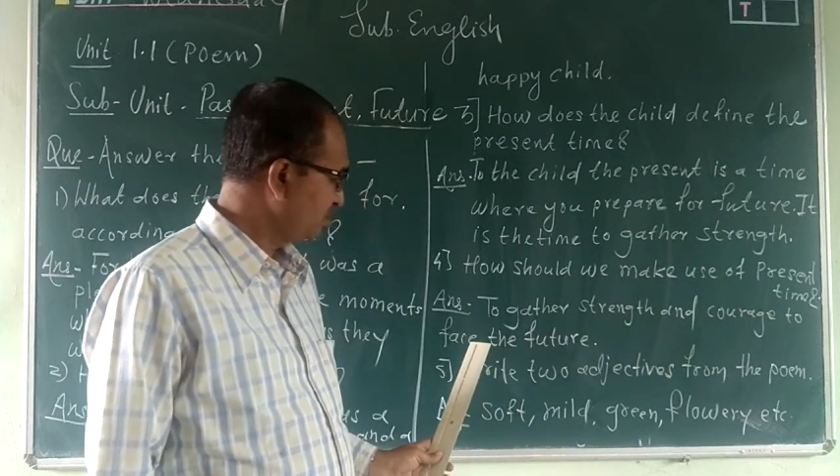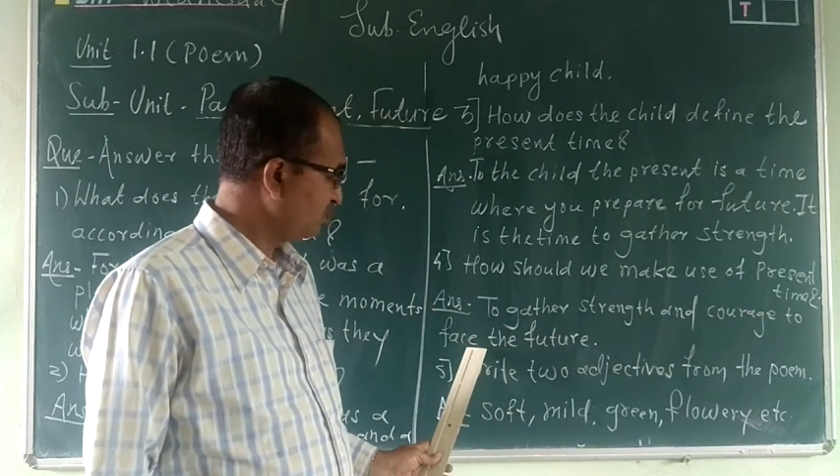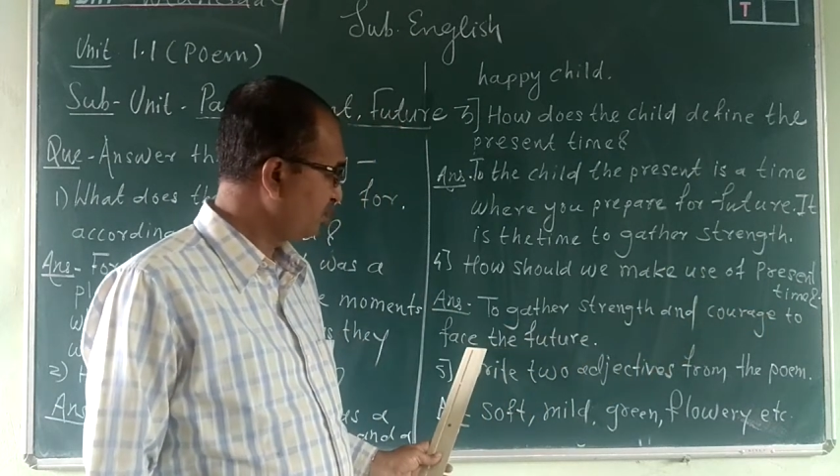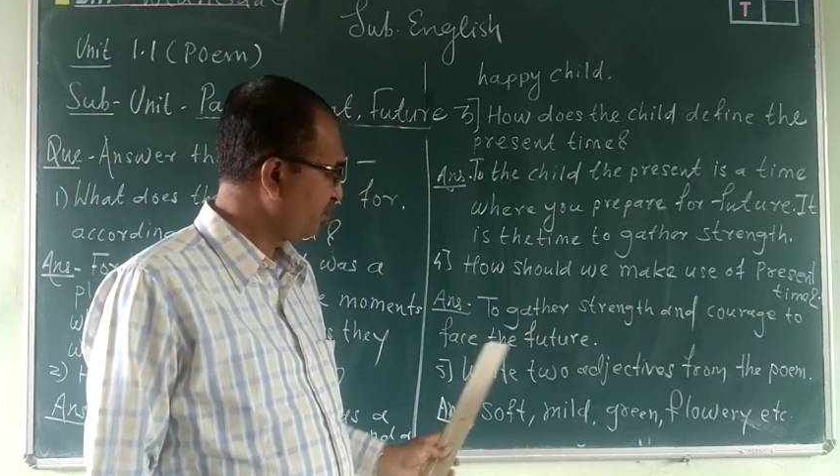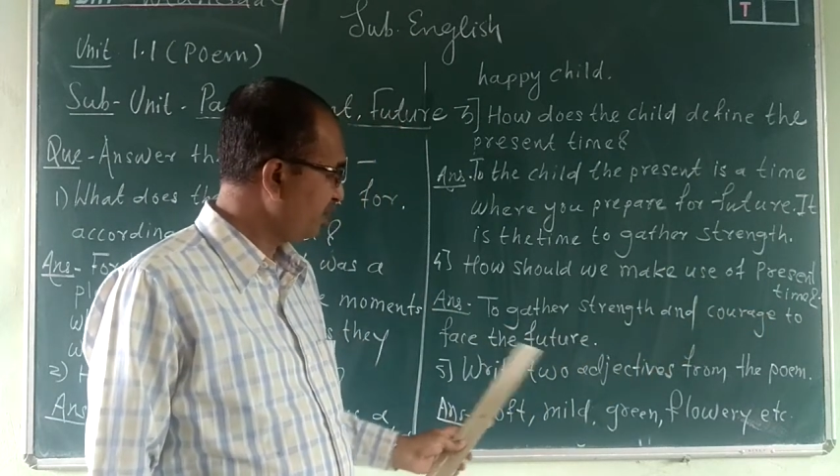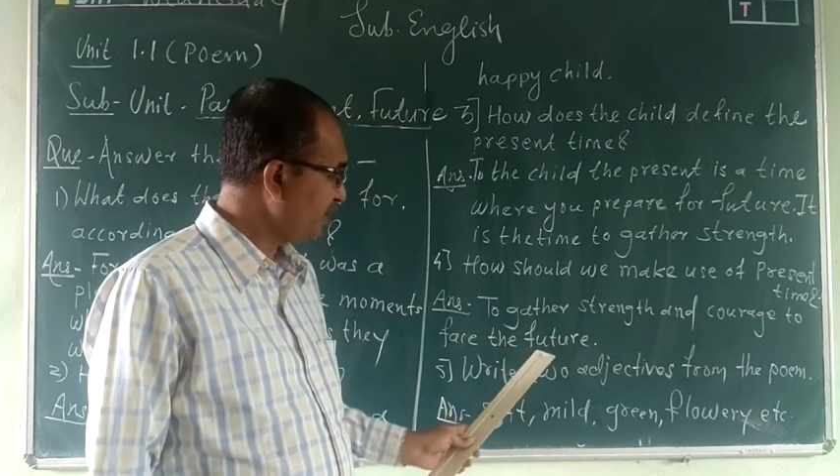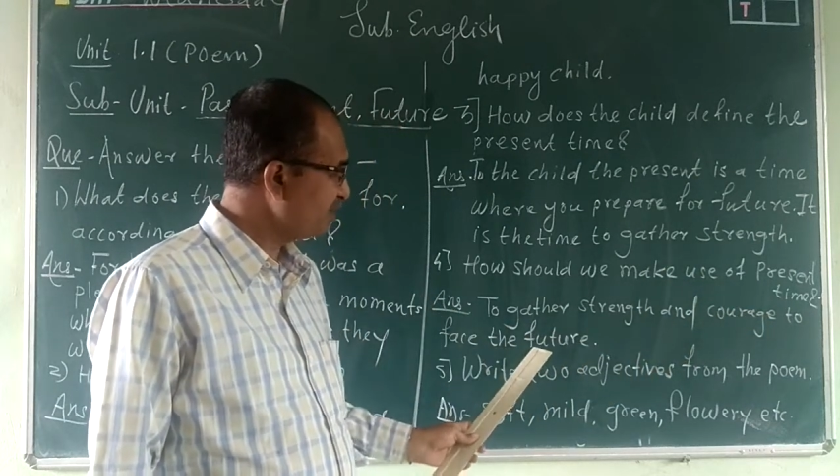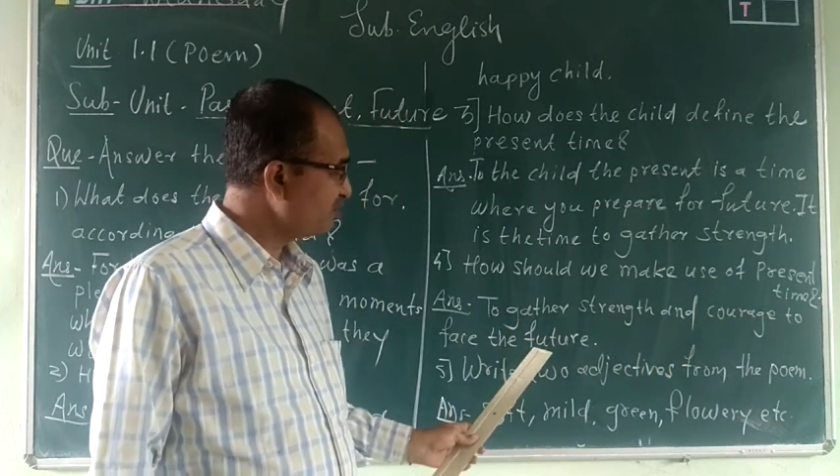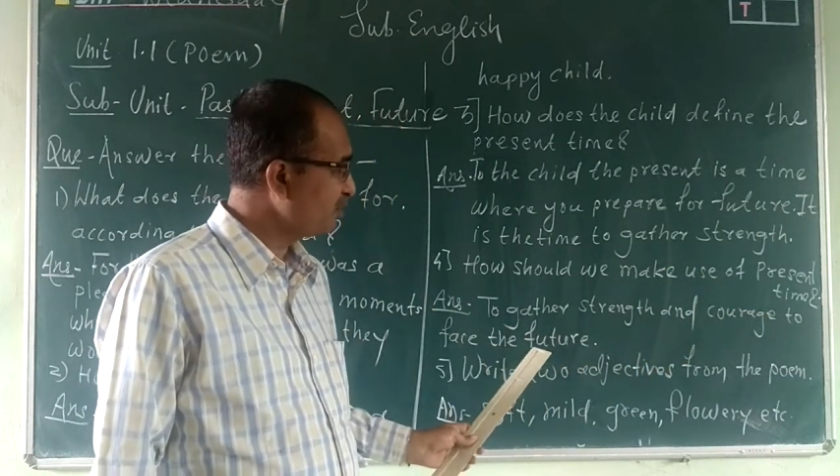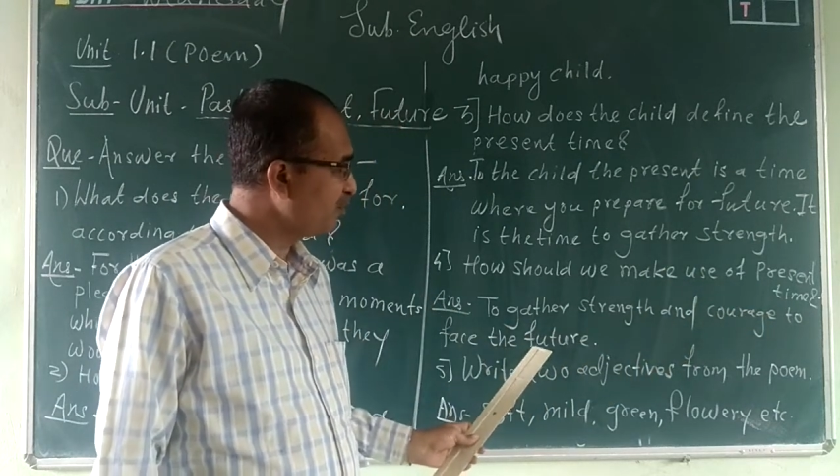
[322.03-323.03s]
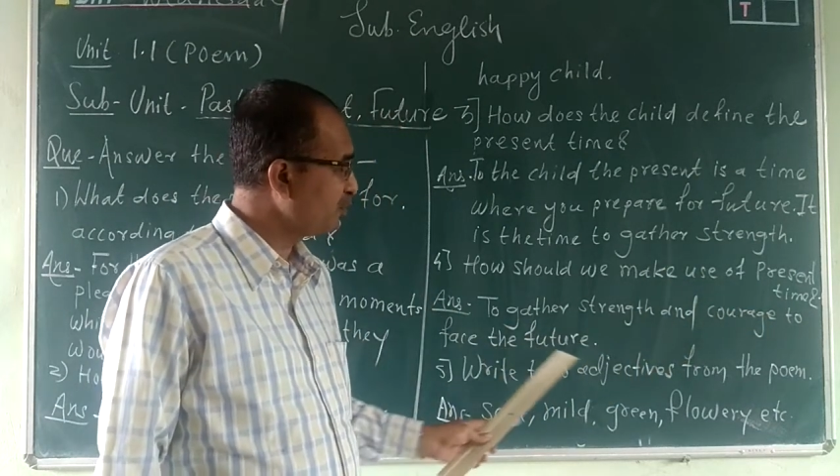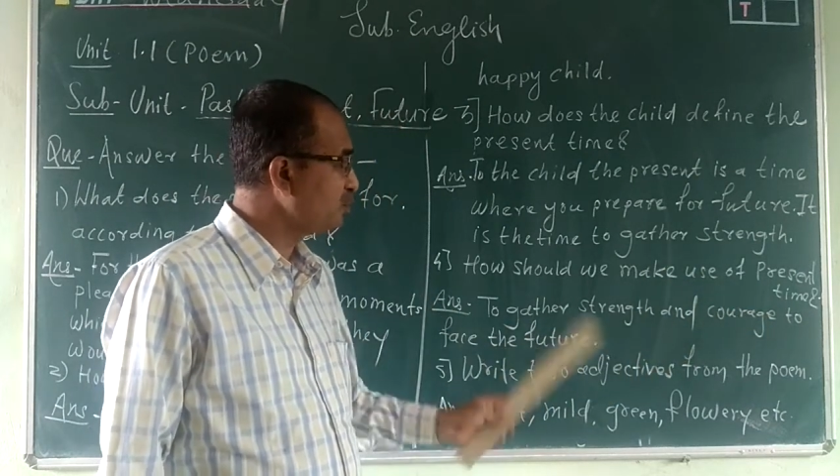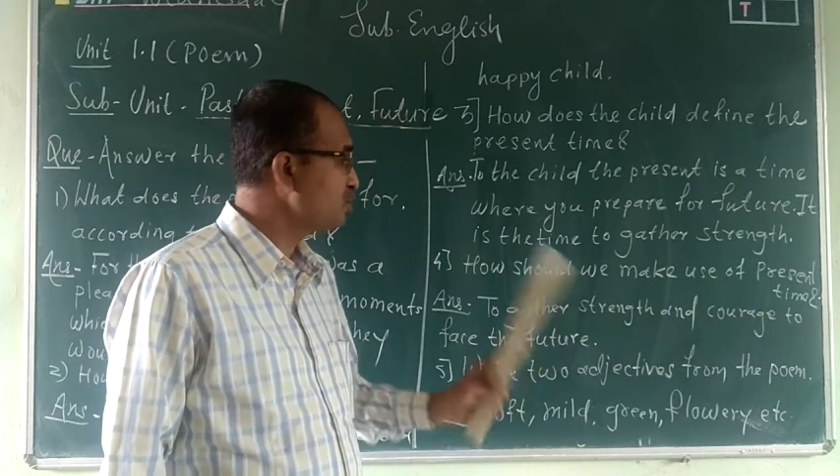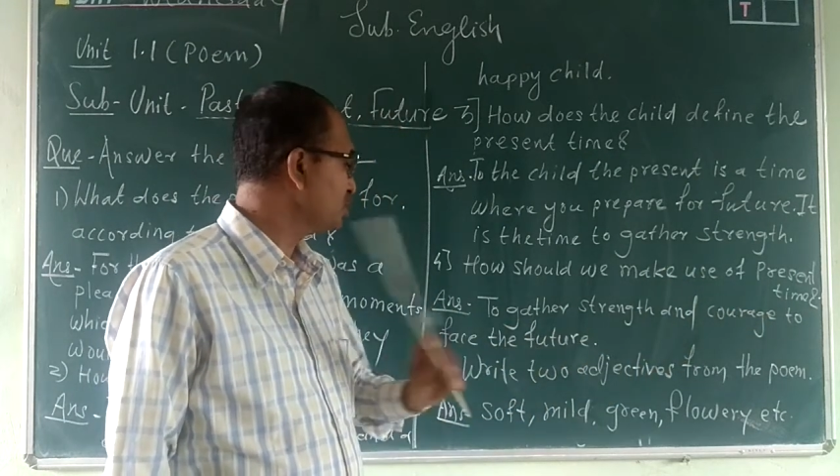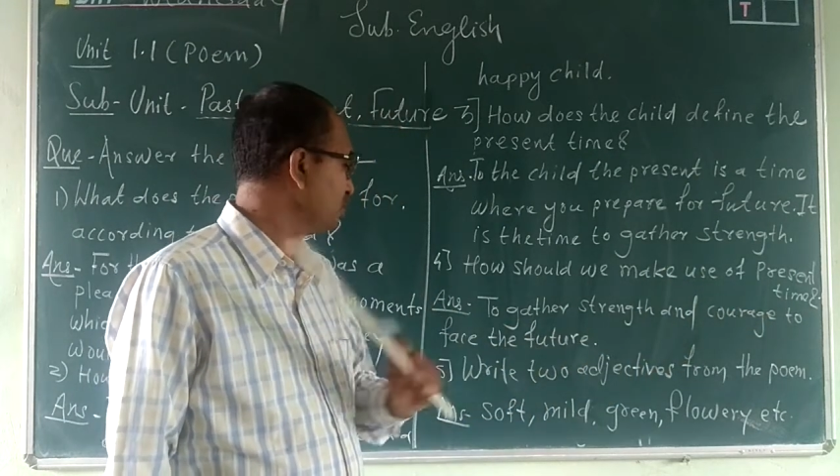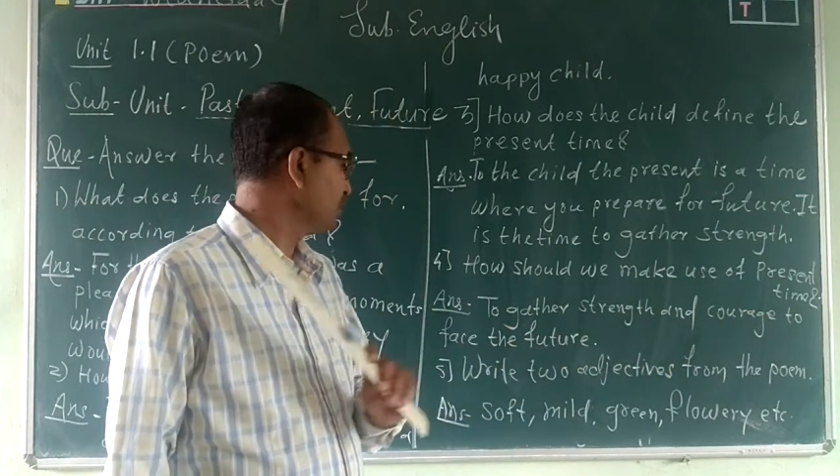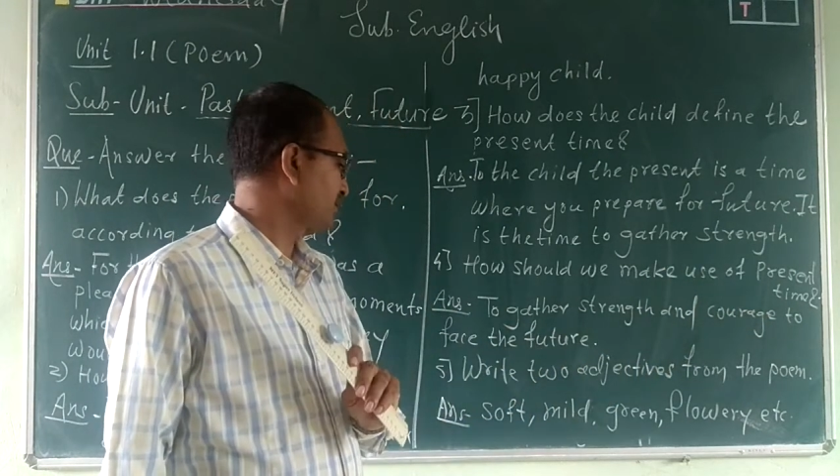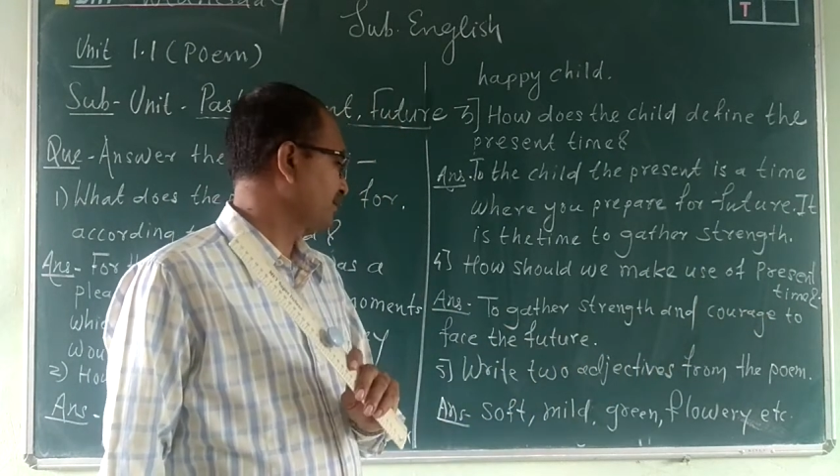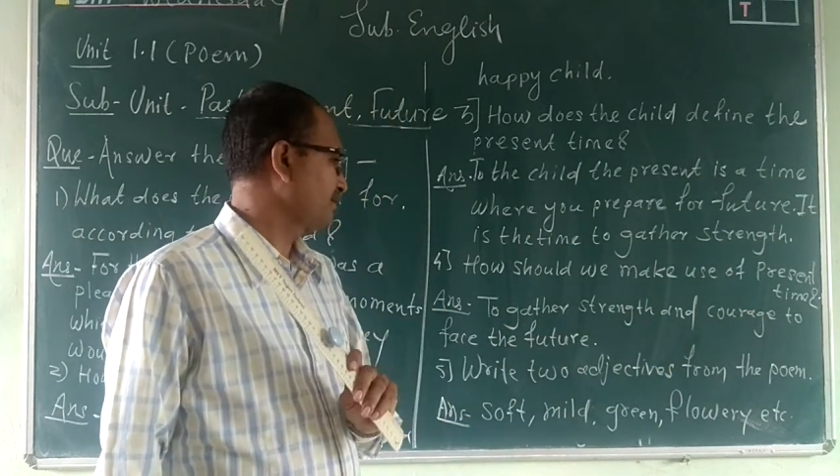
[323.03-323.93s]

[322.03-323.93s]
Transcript: to face the future?